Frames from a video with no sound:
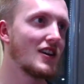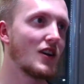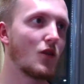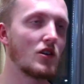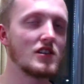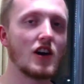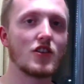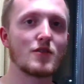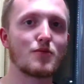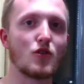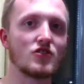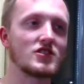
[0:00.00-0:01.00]
Where the other
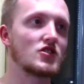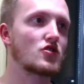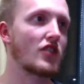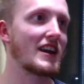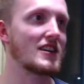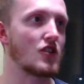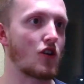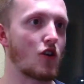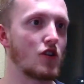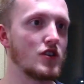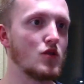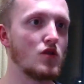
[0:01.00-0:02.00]
person trained to
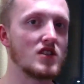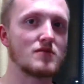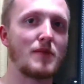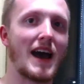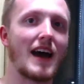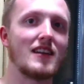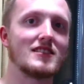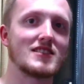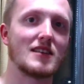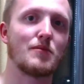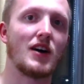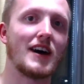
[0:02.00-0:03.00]
hurt you as bad as they
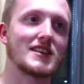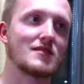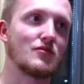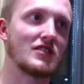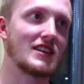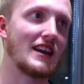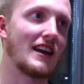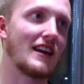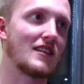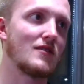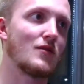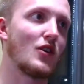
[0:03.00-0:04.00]
possibly can.
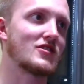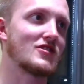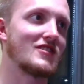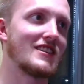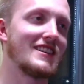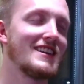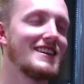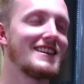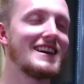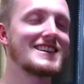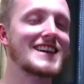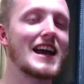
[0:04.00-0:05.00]
You've also done.
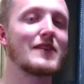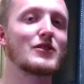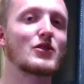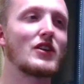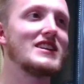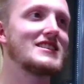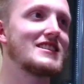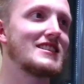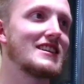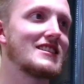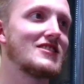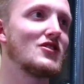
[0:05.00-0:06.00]
It's kind of a crazy
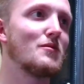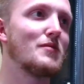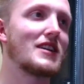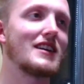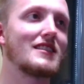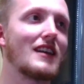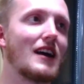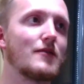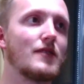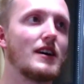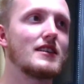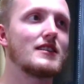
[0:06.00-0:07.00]
thing to do, but I
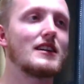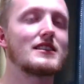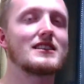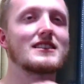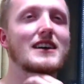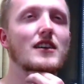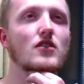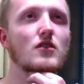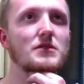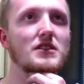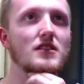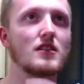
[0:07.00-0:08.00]
think that it'll
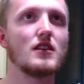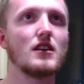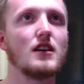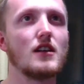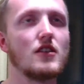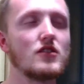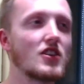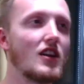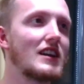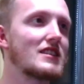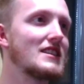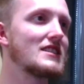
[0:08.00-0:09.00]
be. There's a lot
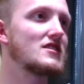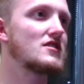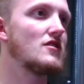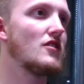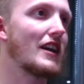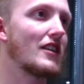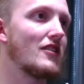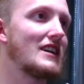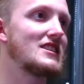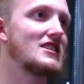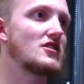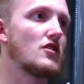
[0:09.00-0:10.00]
of
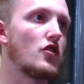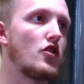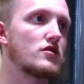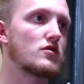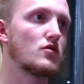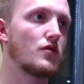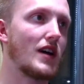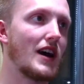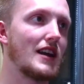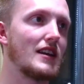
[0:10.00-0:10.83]
lessons to learn through fighting.